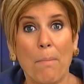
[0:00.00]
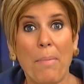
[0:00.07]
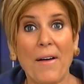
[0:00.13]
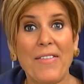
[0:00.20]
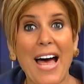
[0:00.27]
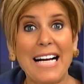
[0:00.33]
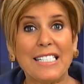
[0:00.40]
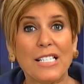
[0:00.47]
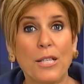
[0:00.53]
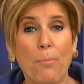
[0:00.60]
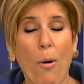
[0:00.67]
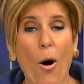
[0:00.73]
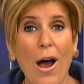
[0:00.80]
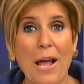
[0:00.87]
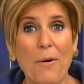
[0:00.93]
But that's the
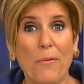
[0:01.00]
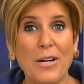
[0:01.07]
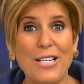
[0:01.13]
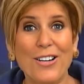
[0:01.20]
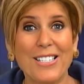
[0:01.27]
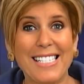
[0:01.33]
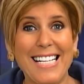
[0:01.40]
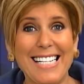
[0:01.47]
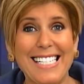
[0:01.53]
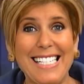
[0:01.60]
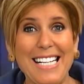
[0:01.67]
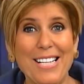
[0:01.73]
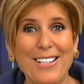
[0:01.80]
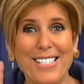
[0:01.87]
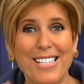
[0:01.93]
point. When you're 60,
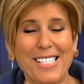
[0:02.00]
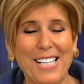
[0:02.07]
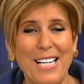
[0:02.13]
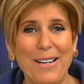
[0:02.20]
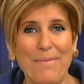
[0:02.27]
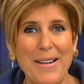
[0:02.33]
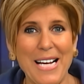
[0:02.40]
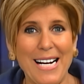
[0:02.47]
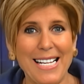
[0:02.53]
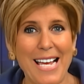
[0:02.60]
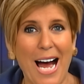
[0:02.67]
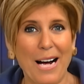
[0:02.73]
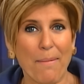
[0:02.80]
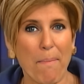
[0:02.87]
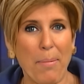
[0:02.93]
you're just going to be a
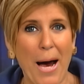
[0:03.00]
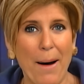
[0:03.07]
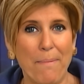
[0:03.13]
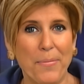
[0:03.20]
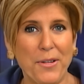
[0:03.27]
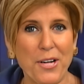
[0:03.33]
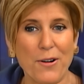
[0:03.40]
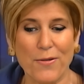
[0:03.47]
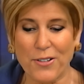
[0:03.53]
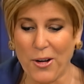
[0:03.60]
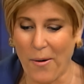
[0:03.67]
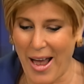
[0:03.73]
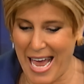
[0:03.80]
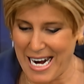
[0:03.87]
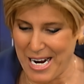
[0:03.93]
young pup, too.
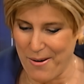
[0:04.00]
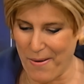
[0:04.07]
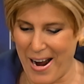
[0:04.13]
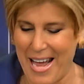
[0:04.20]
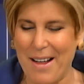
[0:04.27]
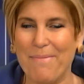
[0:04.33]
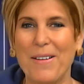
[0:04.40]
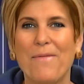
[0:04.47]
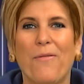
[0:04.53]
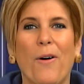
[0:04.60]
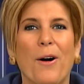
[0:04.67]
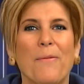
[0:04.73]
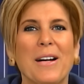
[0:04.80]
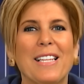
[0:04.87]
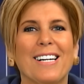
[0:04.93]
So anyway,
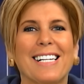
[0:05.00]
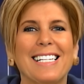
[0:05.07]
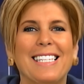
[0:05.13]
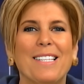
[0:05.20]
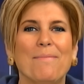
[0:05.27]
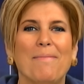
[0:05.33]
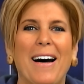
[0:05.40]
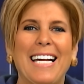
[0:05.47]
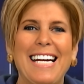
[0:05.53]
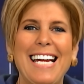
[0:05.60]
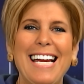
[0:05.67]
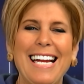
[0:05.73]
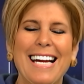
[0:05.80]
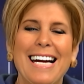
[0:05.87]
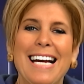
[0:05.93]
before we look at the money,
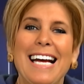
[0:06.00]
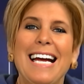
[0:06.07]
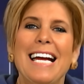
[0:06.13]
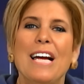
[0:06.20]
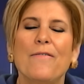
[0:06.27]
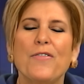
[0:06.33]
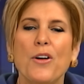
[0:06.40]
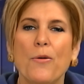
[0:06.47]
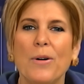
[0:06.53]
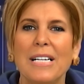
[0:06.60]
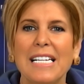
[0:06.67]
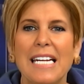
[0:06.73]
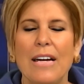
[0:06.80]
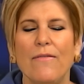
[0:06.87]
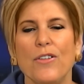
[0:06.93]
if you were to
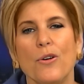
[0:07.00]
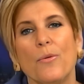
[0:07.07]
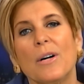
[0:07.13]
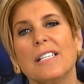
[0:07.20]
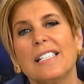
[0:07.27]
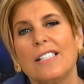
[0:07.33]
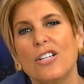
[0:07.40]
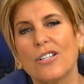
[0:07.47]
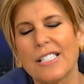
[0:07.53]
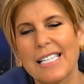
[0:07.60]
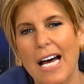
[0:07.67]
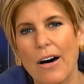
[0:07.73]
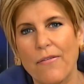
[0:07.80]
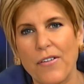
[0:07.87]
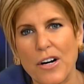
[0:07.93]
give
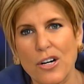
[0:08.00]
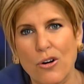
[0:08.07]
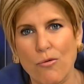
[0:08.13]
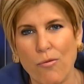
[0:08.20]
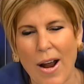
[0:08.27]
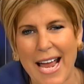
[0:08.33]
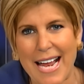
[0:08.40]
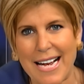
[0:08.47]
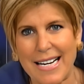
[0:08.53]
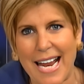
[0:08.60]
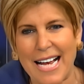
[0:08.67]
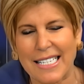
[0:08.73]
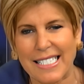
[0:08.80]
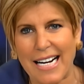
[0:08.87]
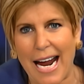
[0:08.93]
yourself a grade
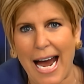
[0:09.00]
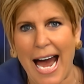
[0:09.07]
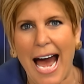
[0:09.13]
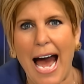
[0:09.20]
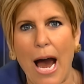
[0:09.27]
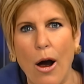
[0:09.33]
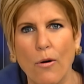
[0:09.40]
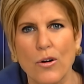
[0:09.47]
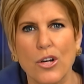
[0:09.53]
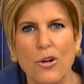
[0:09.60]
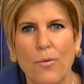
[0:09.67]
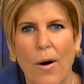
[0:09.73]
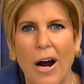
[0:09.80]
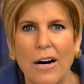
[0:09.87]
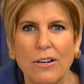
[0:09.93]
as to how
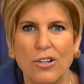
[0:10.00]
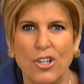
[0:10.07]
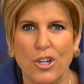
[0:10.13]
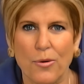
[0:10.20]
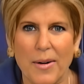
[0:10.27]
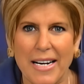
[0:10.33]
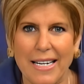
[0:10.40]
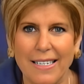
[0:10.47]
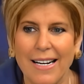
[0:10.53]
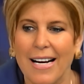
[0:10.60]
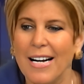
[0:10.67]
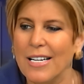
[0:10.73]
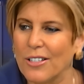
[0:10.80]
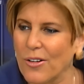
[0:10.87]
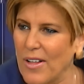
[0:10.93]
you are doing
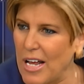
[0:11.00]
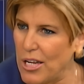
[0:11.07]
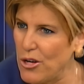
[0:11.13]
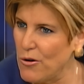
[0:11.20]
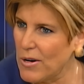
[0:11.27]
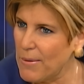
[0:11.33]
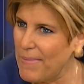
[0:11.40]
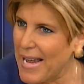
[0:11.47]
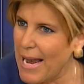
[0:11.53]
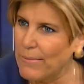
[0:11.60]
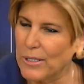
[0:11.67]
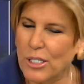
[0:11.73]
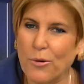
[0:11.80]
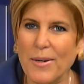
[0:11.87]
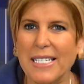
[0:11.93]
so that you could be
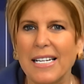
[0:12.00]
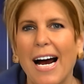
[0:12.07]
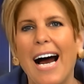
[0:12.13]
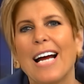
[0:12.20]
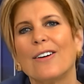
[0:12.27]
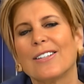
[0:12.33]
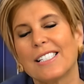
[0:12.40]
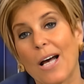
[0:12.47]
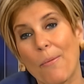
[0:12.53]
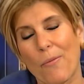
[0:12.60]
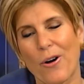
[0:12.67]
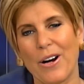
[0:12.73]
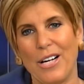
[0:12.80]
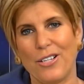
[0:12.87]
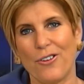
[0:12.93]
able to retire
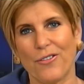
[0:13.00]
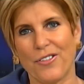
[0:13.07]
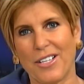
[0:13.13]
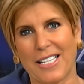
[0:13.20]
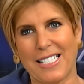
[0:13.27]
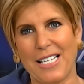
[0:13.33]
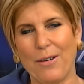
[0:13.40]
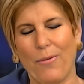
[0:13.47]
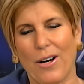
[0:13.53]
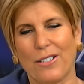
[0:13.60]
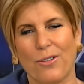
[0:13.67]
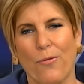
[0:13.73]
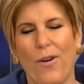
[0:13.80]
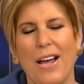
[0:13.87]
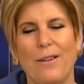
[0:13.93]
somewhere in your 60s, what
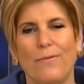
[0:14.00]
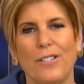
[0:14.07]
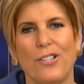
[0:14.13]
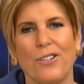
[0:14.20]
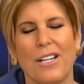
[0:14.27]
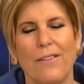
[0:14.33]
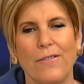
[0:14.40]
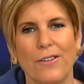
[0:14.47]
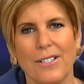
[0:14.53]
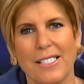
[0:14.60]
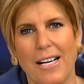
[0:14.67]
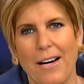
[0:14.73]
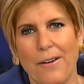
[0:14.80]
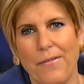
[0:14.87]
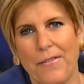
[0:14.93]
grade would you give
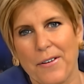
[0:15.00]
yourself?